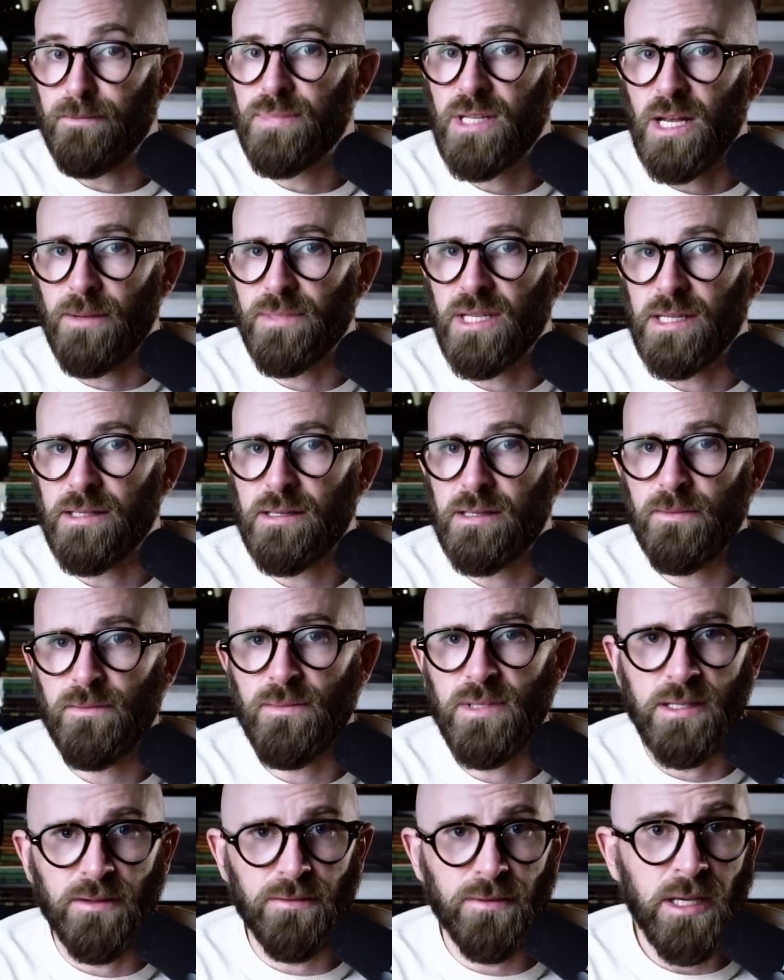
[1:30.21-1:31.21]
Some
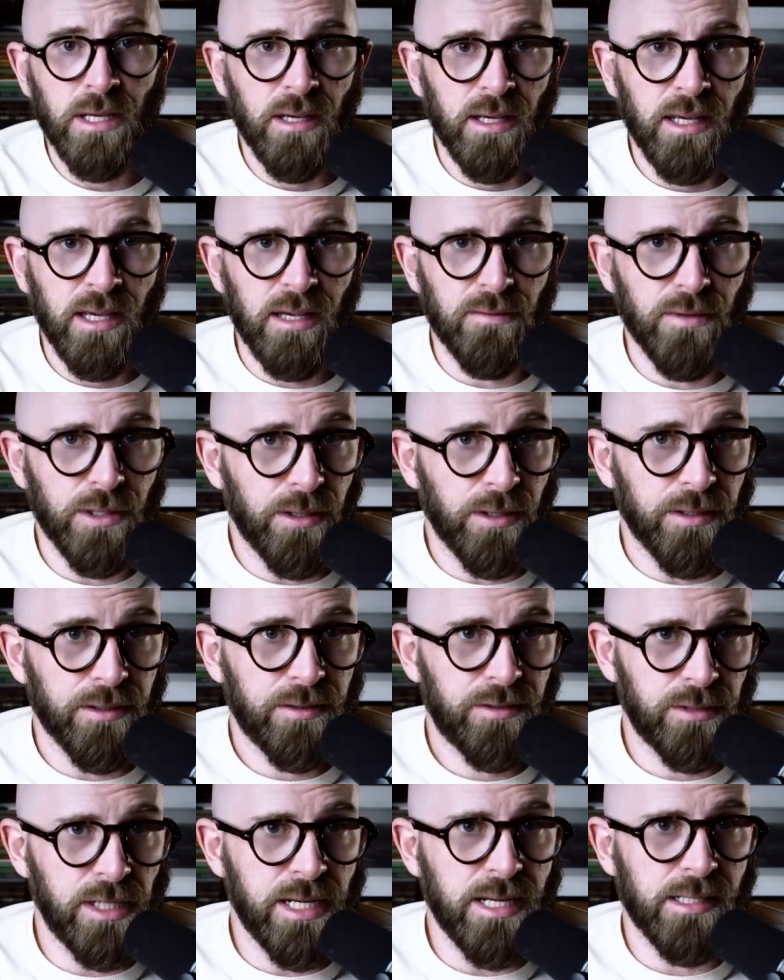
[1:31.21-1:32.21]
systems have even got
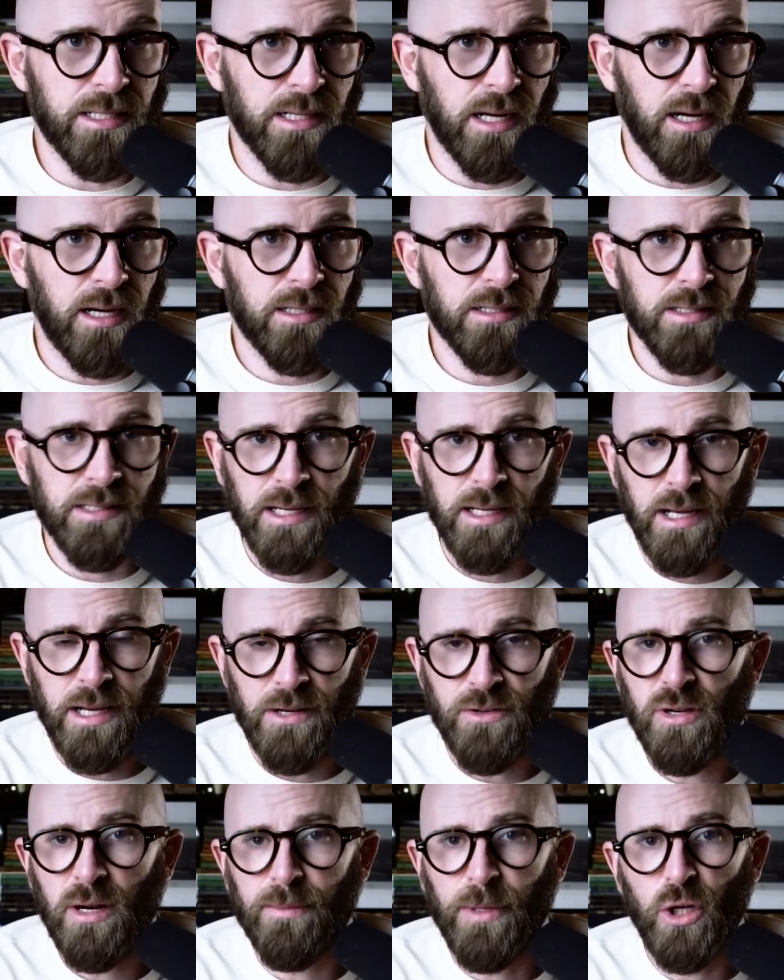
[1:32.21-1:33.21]
three stars in a
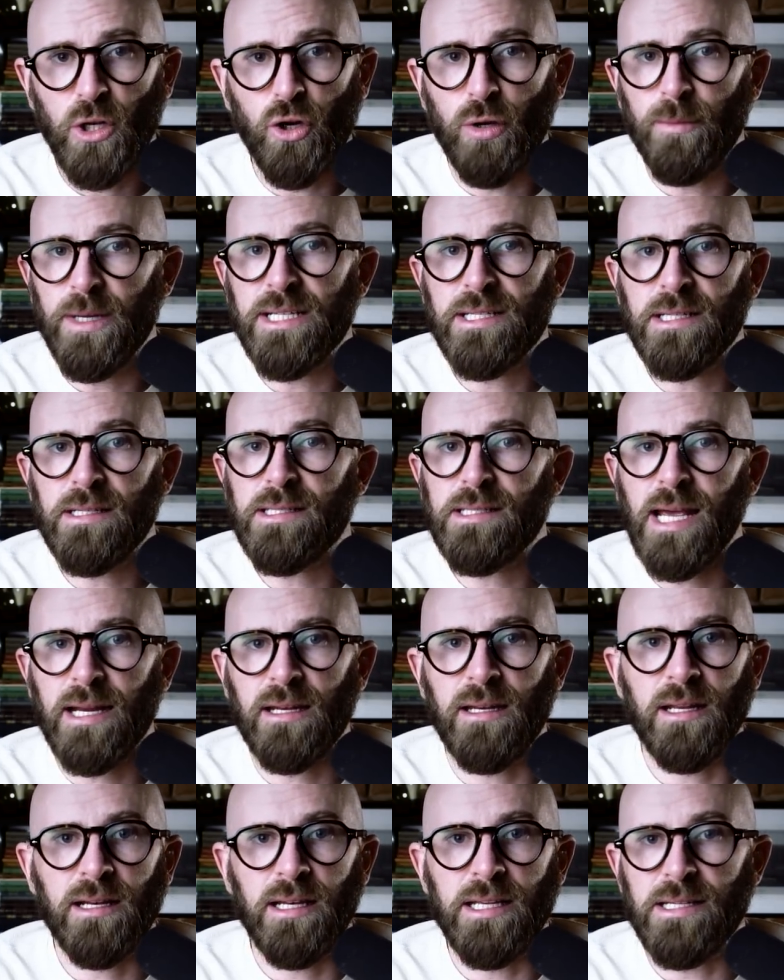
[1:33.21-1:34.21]
triple orbit, and
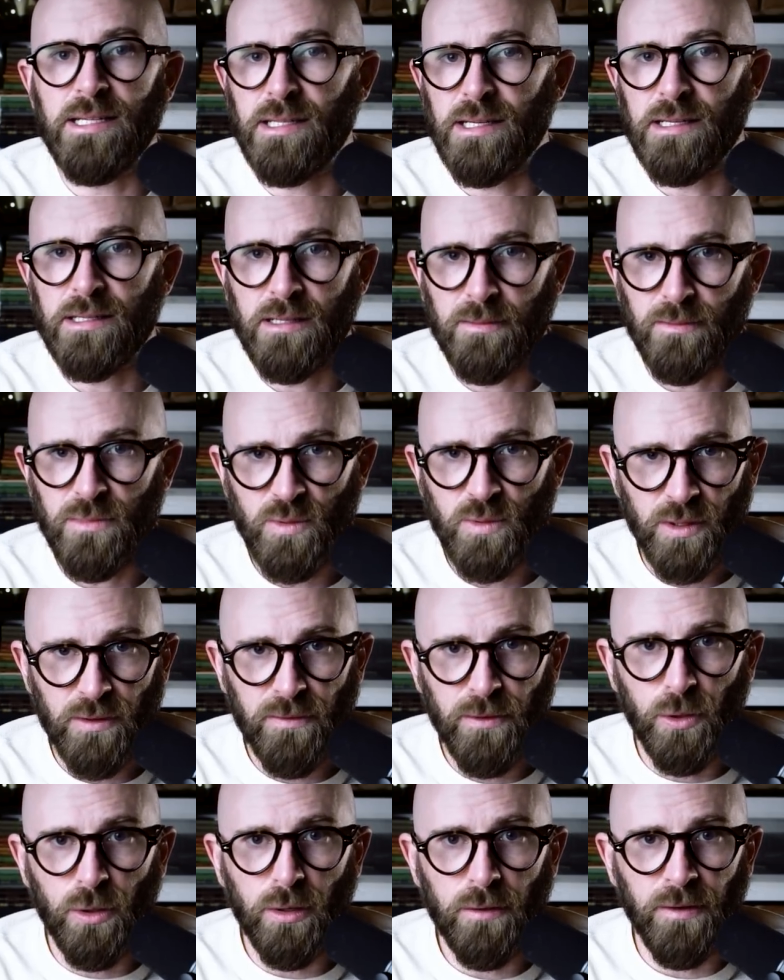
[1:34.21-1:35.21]
technically systems with
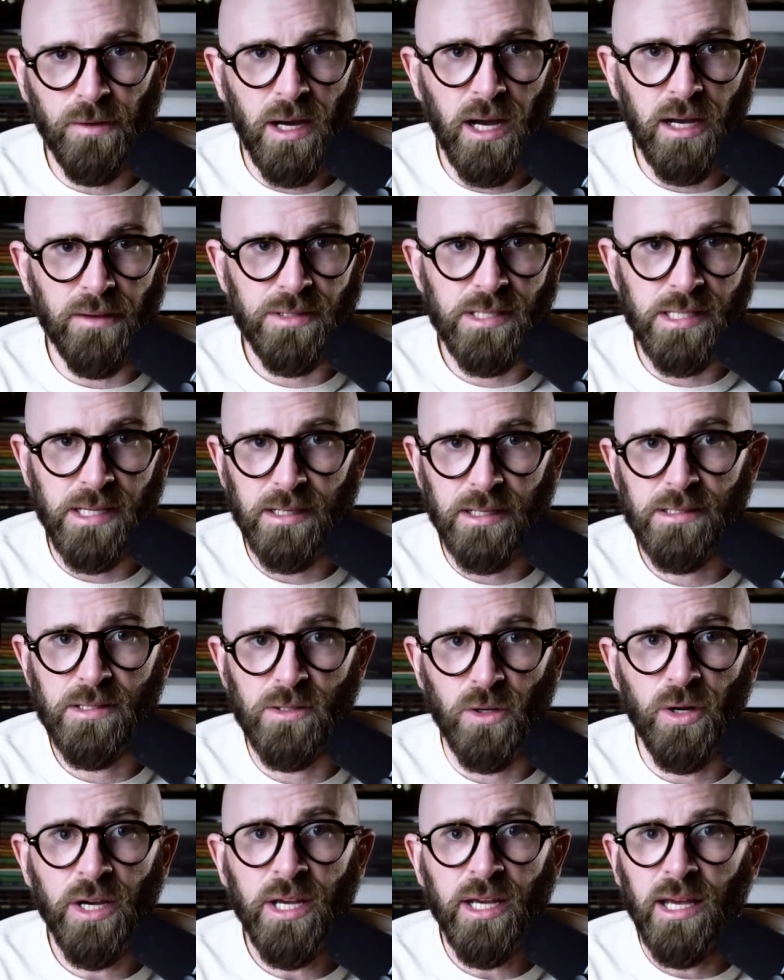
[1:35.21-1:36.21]
four, five, six,
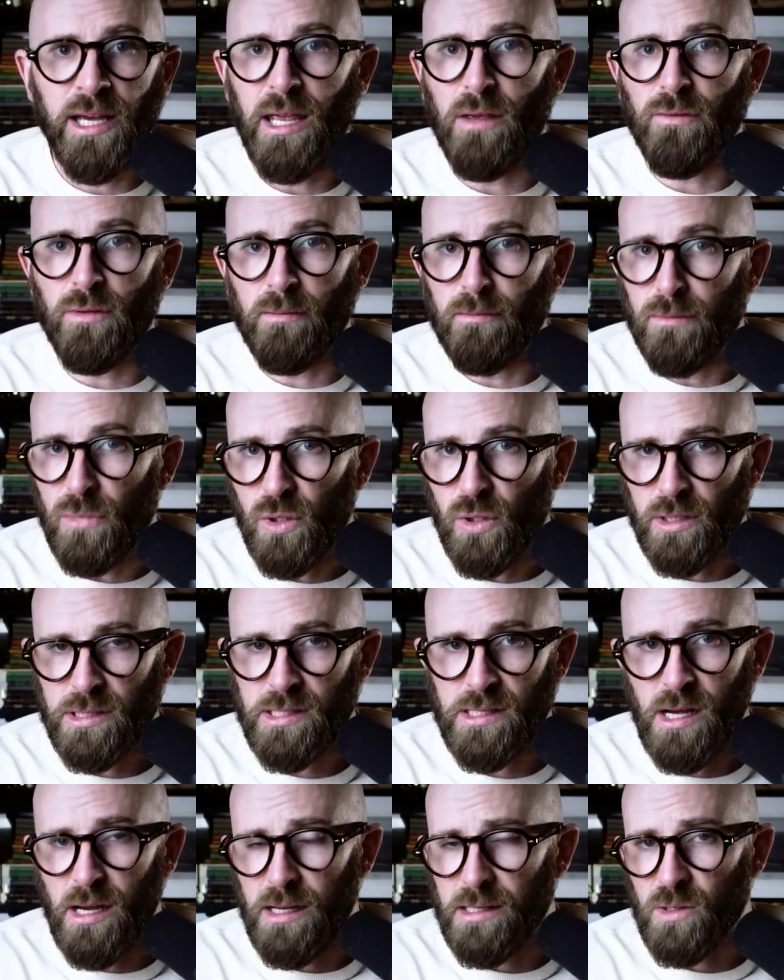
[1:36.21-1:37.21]
or even more
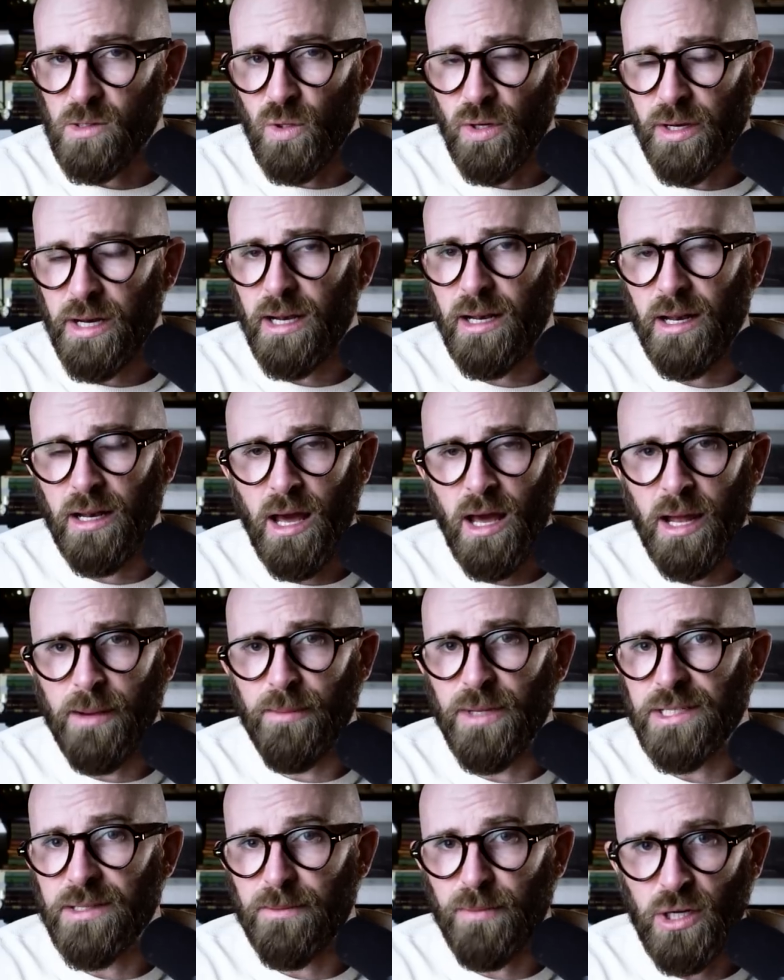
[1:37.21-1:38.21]
stars all in
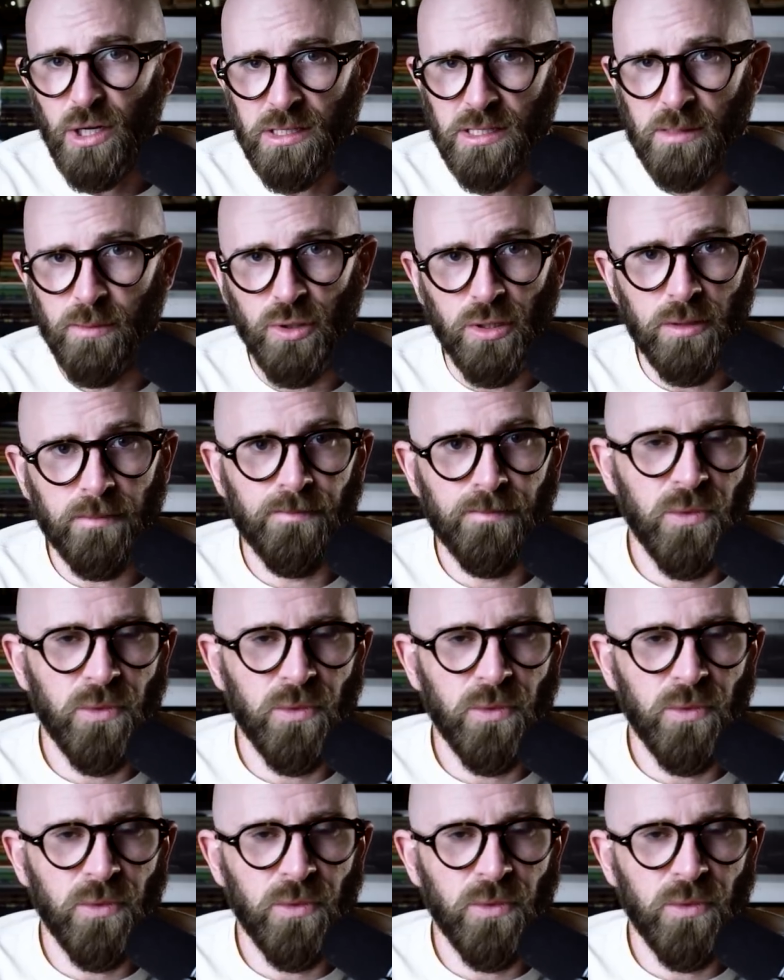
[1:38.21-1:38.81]
alignment are possible.